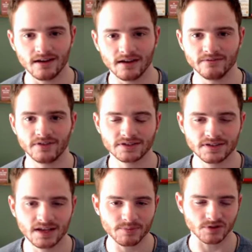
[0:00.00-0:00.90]
of
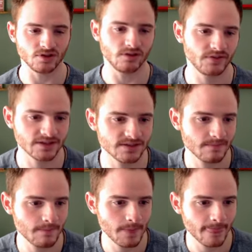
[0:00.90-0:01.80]
sleeper sofas
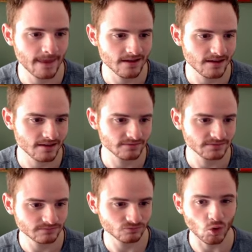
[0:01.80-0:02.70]

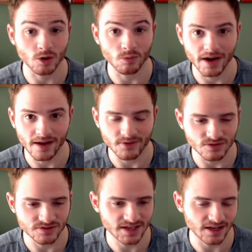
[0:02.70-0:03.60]
or whatever
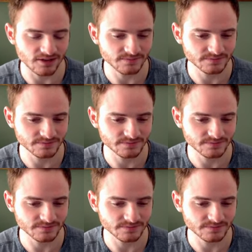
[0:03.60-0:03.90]
you sell.